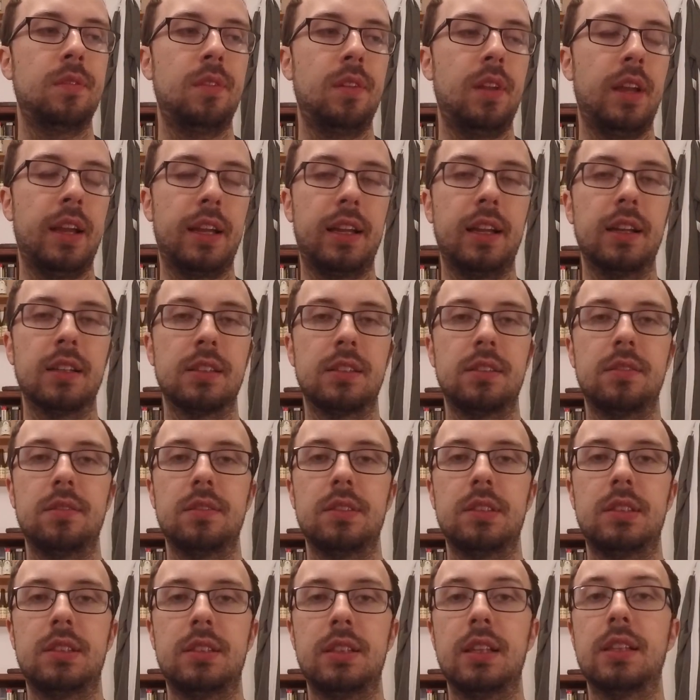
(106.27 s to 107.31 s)
I guess,
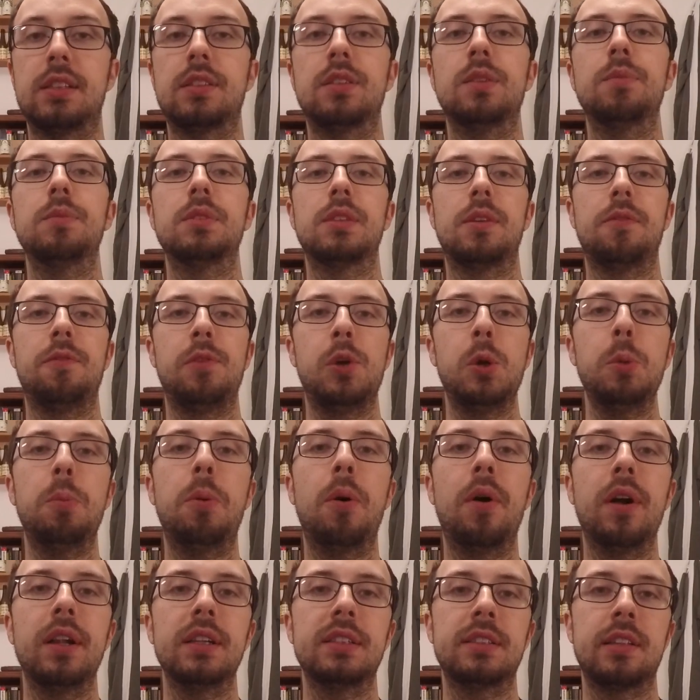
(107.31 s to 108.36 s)
systems and
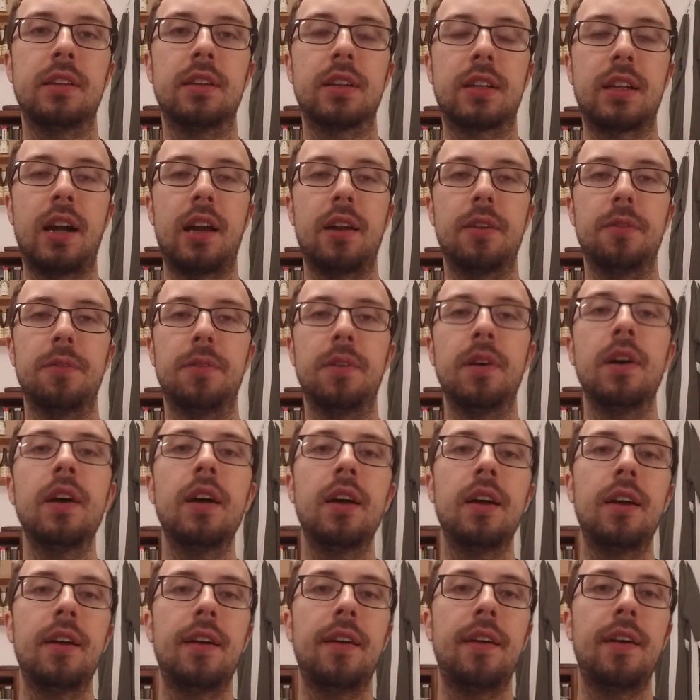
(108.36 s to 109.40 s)
viewpoints that are kind of
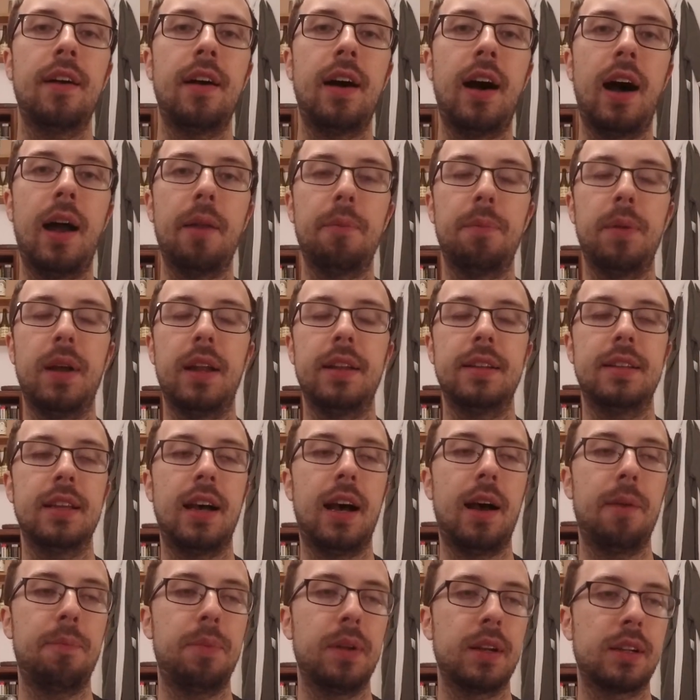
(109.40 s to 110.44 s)
hotbed
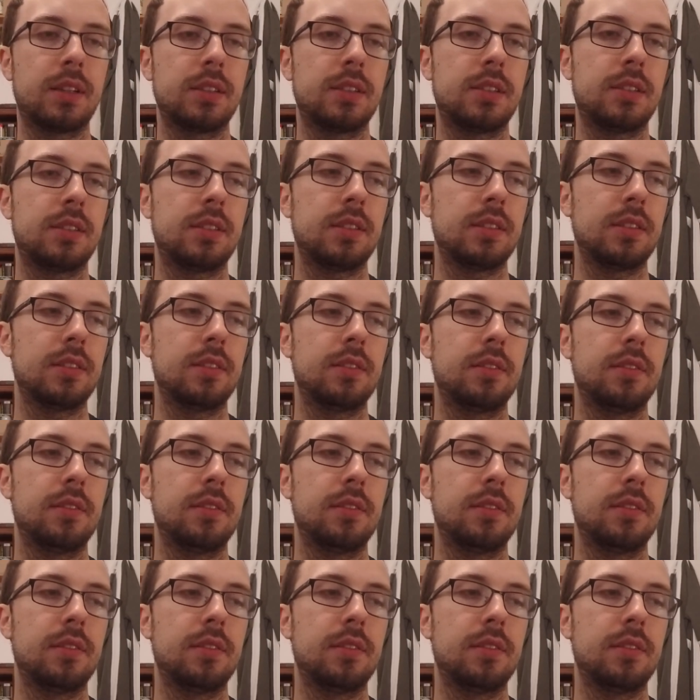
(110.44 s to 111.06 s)
topics,